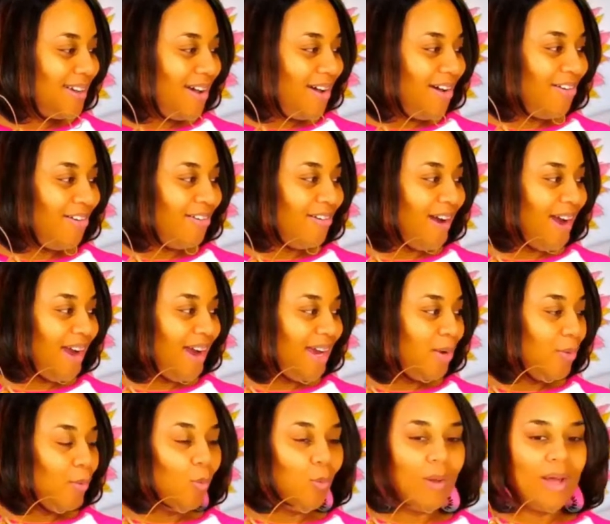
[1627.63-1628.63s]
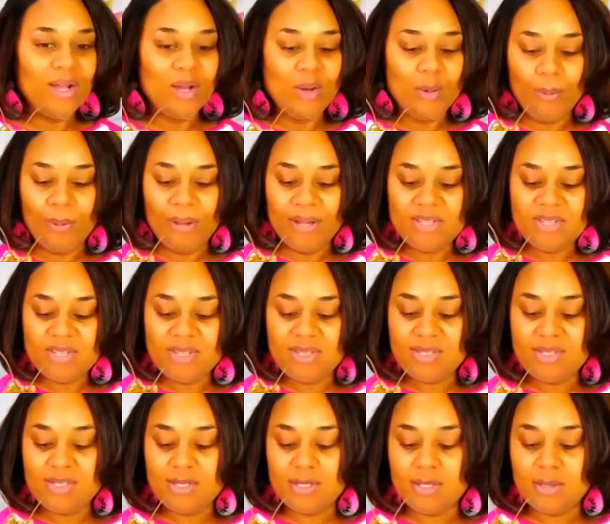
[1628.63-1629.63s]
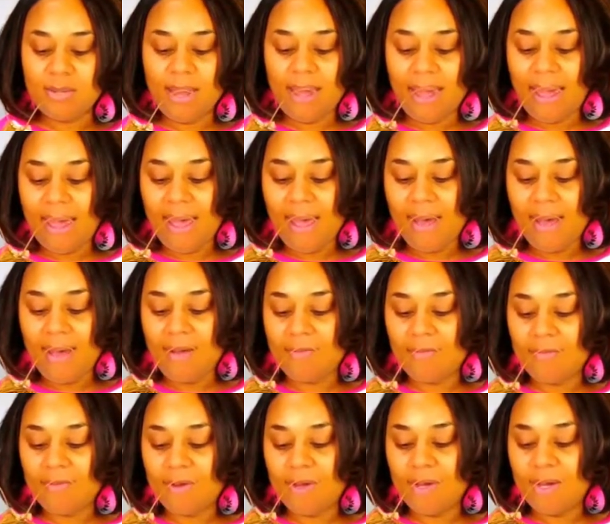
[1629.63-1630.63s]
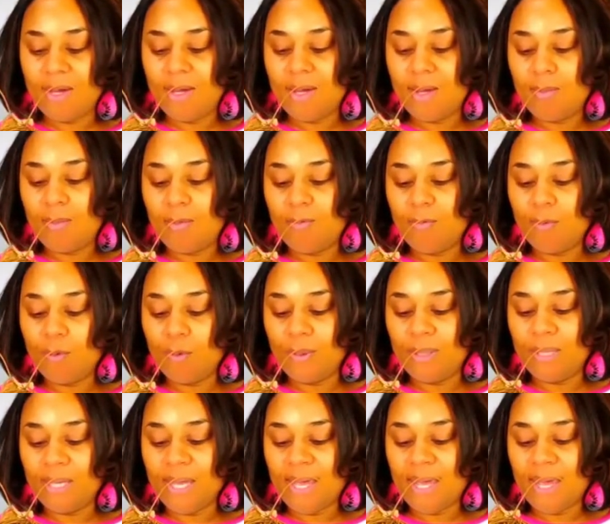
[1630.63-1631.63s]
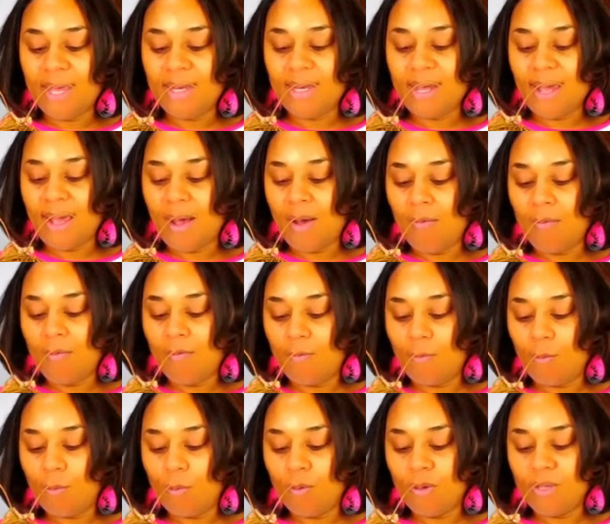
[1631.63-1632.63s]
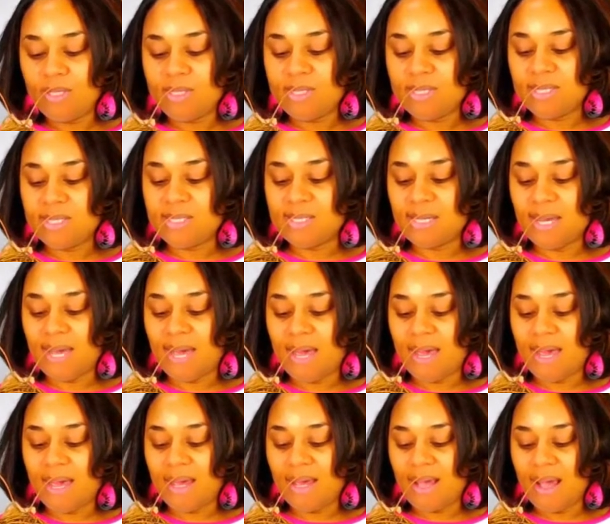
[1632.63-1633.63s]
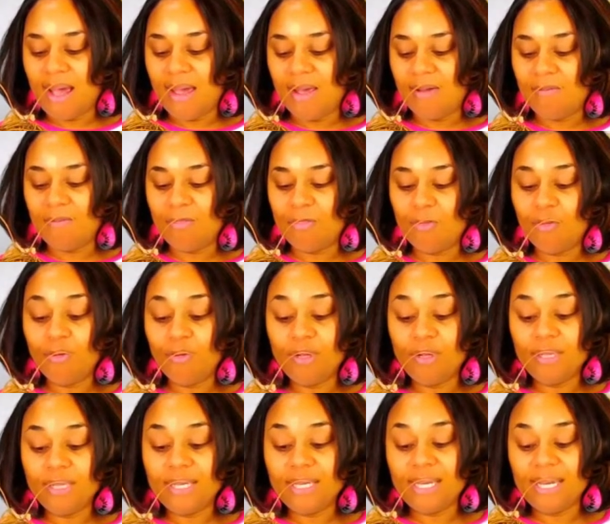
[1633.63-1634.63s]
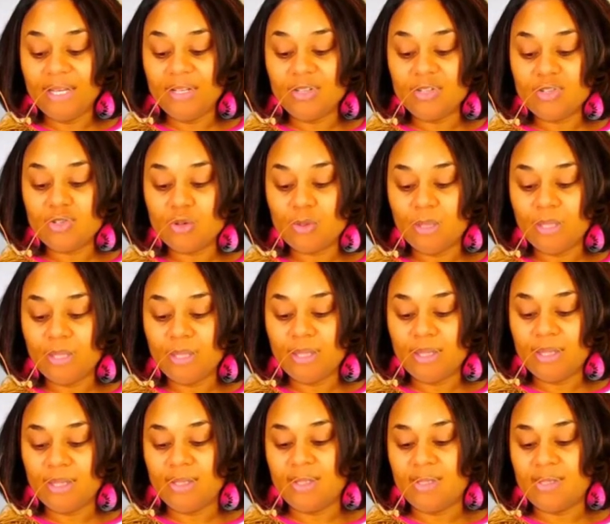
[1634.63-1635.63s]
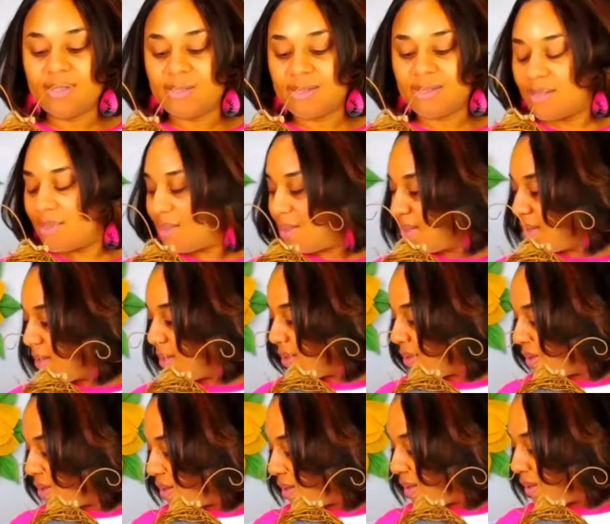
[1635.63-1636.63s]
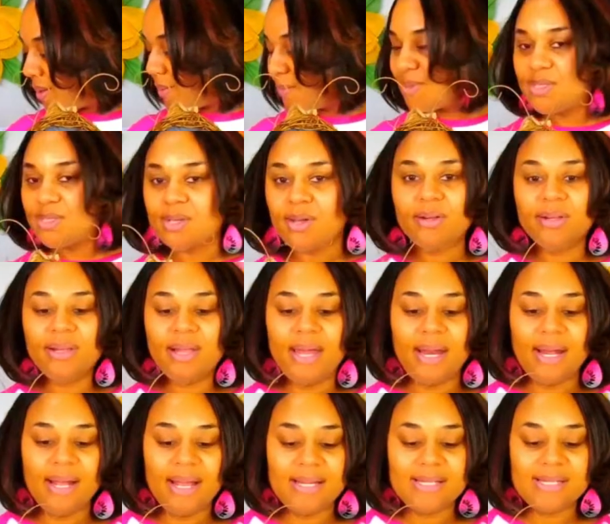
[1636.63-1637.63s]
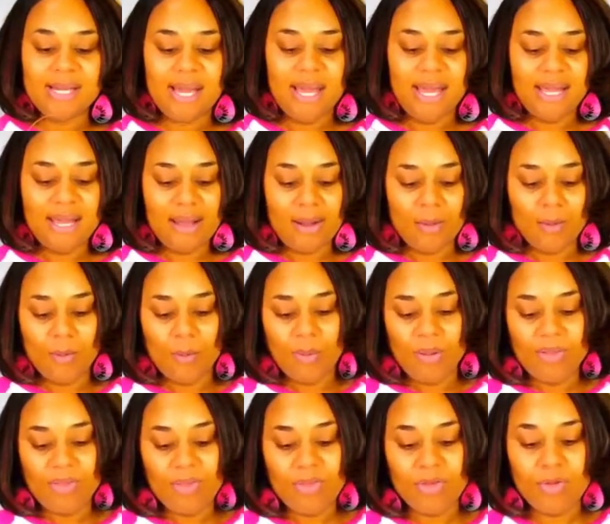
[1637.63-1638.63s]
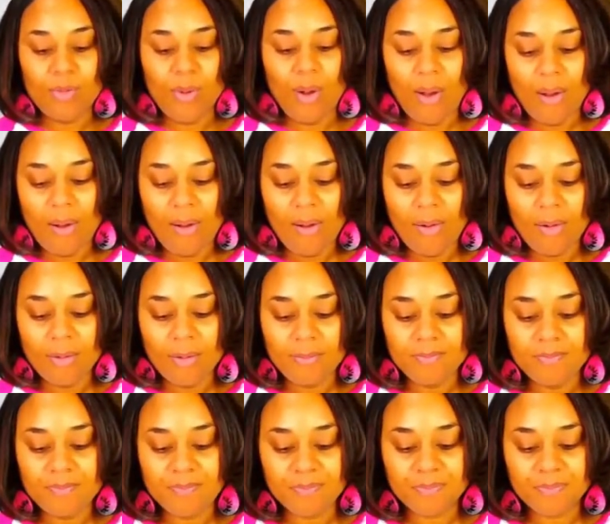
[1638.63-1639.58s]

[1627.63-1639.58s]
All right, what questions do you have before we head out for today? I have thoroughly enjoyed this, and I'm so glad I got to hang out with you all.